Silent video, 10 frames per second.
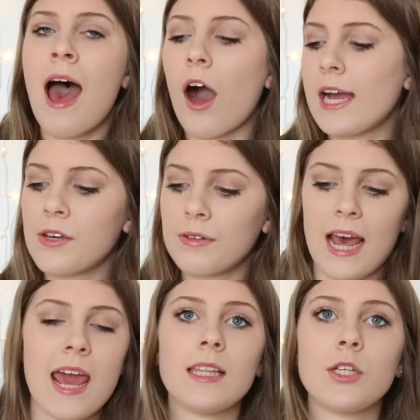I don't
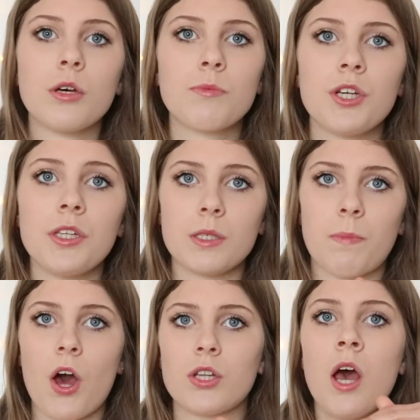take these options,
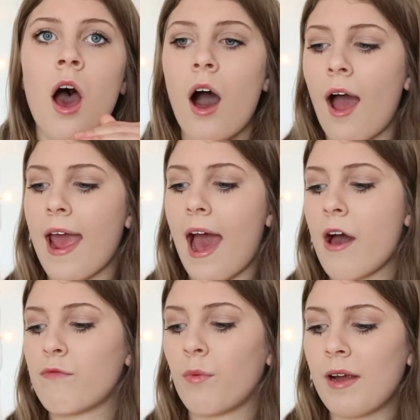but I
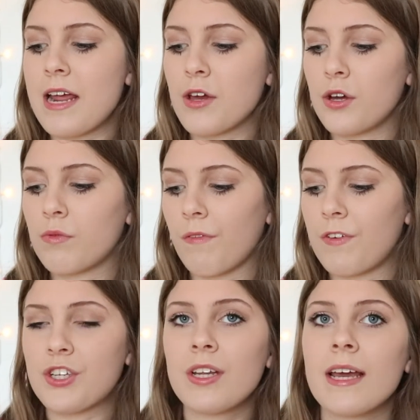have really good
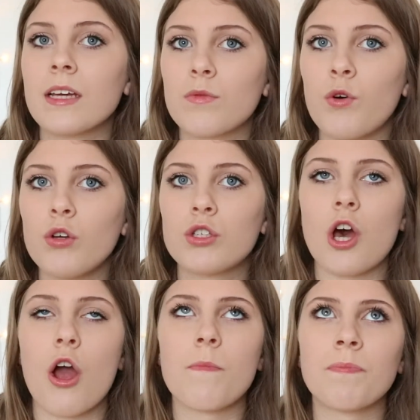revision links for.
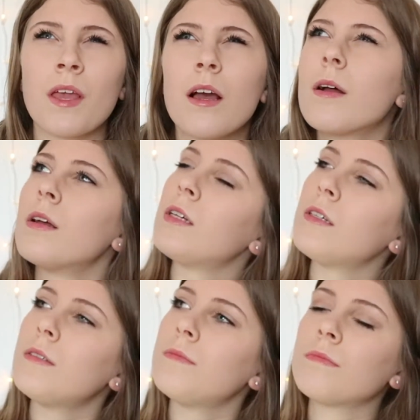So
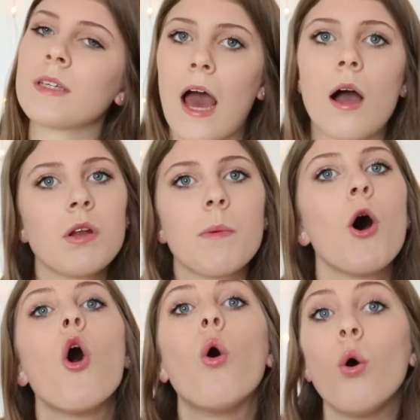yeah, I'm going to
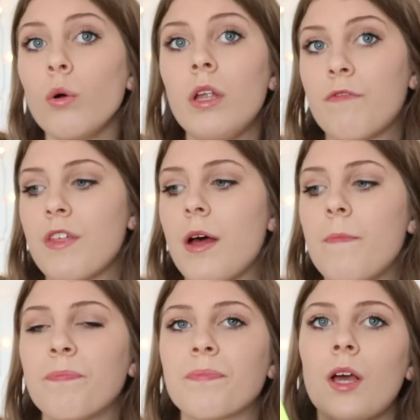put all of
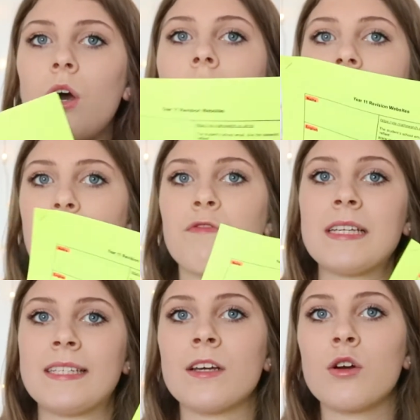them, every
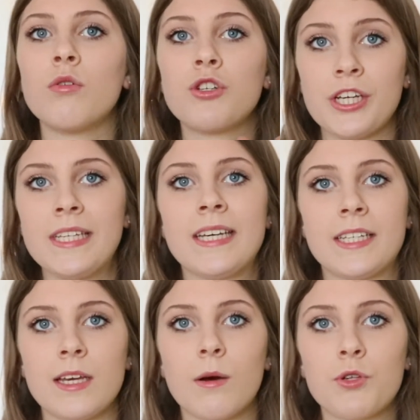single
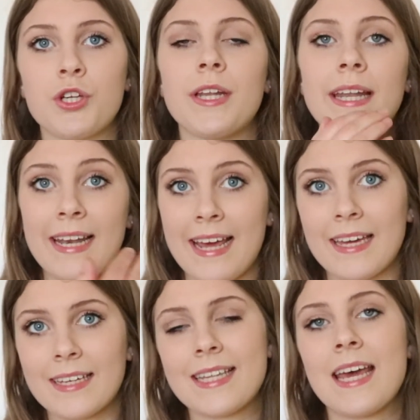GCSE option
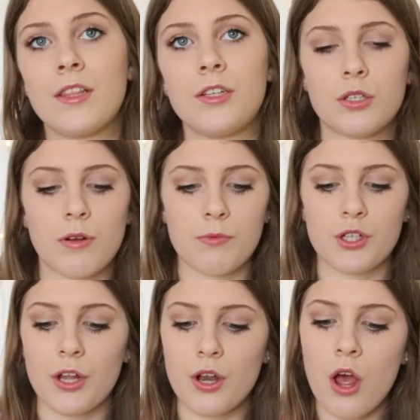links in the
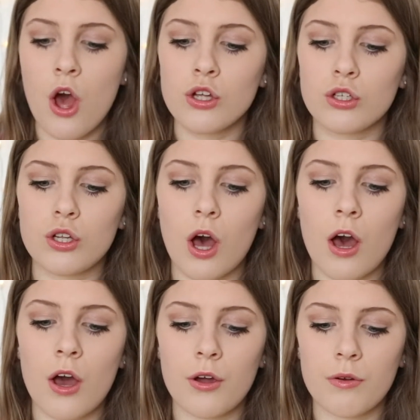description.
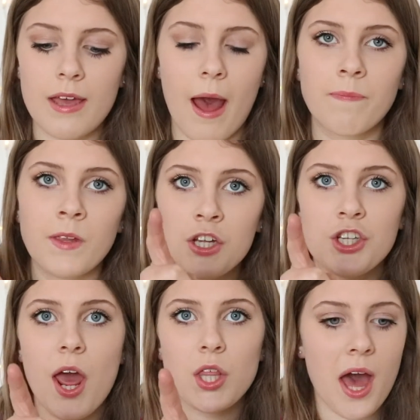So yeah,
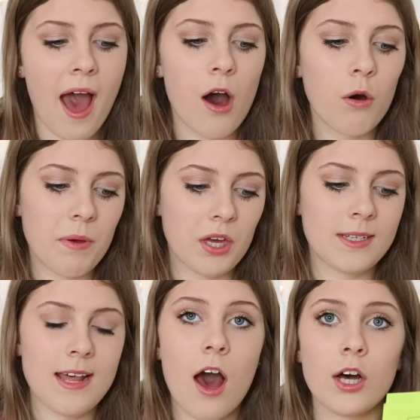check that out
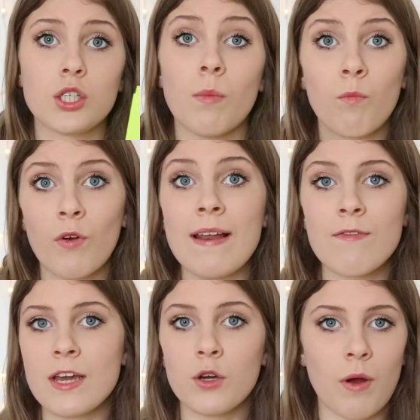because there are some
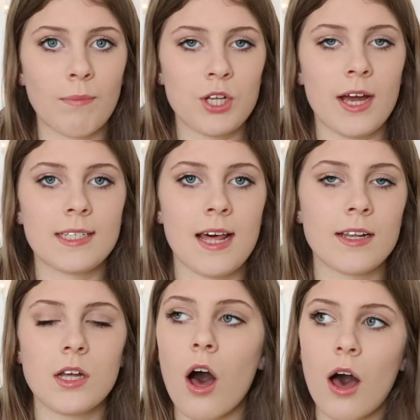really good websites
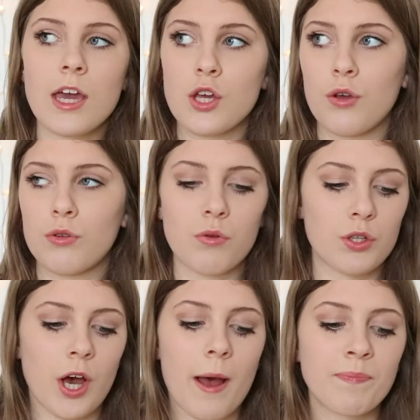that I use all the
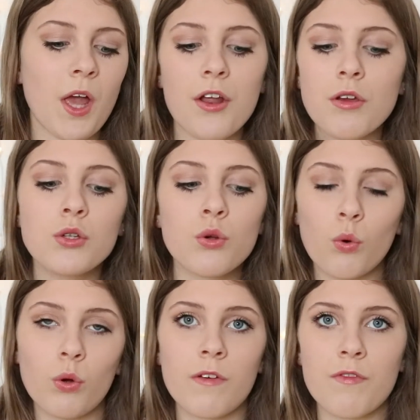time. I don't use
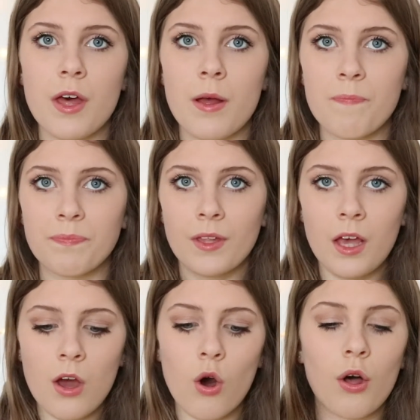all of them
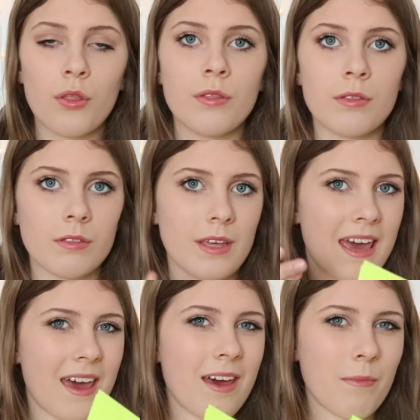on
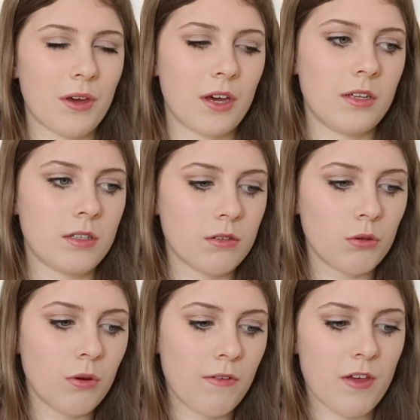here because not
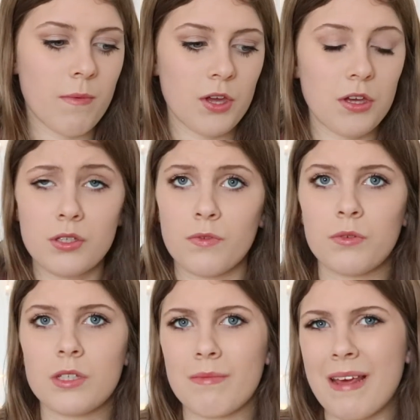all of them are useful
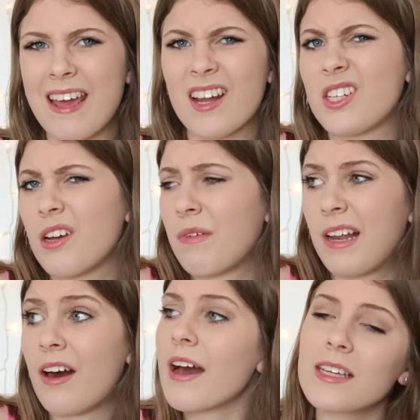to me and I don't really
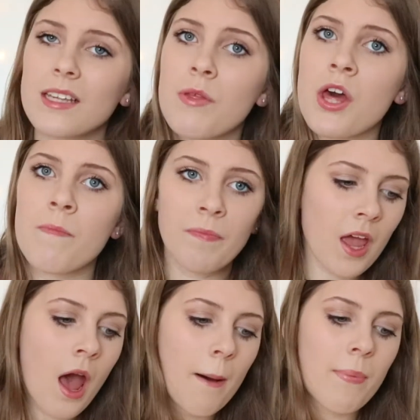like some of them,
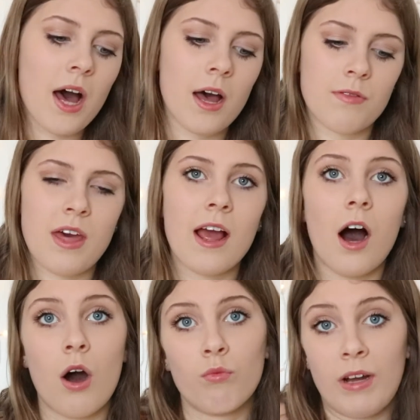but they
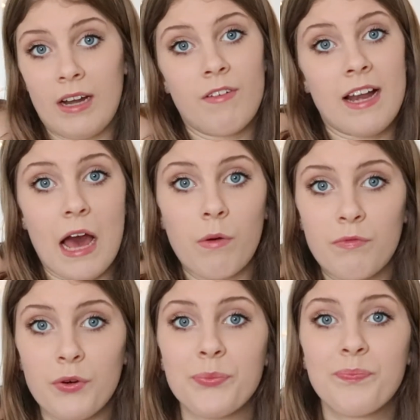are really
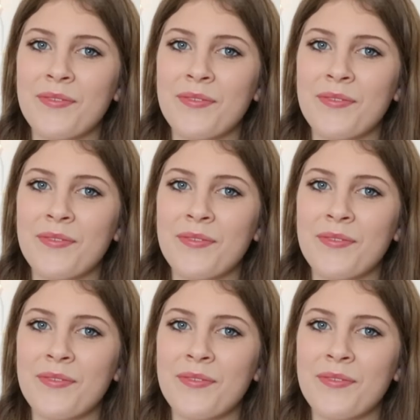helpful.